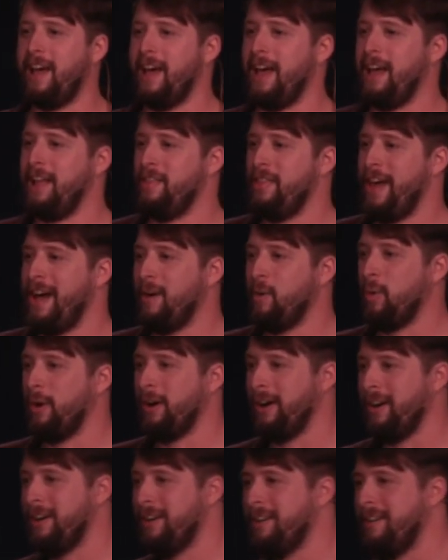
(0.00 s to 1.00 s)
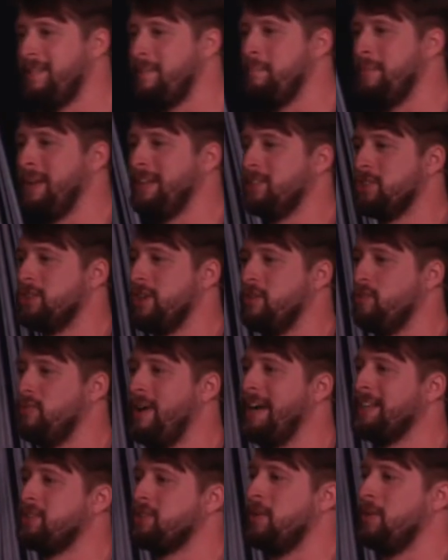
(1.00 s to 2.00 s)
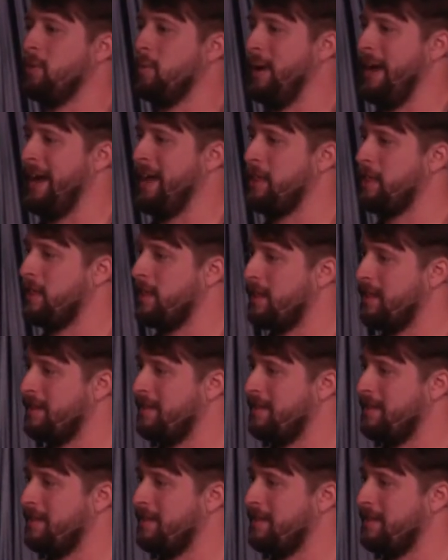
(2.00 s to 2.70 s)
And that word means to wrestle with.